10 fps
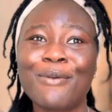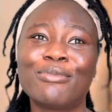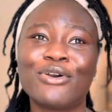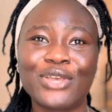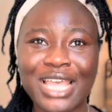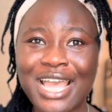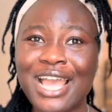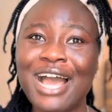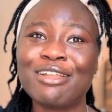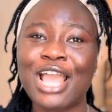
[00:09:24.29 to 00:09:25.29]
But
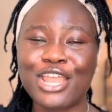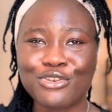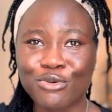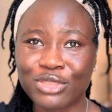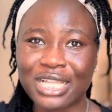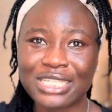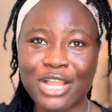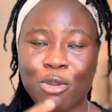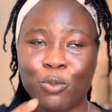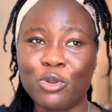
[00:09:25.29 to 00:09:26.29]
yeah, I know that there are
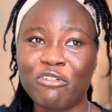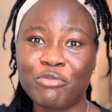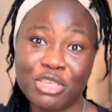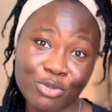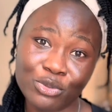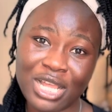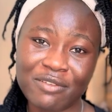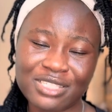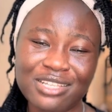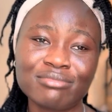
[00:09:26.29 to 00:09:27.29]
a couple of people that
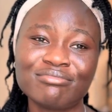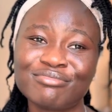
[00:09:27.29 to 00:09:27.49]
have said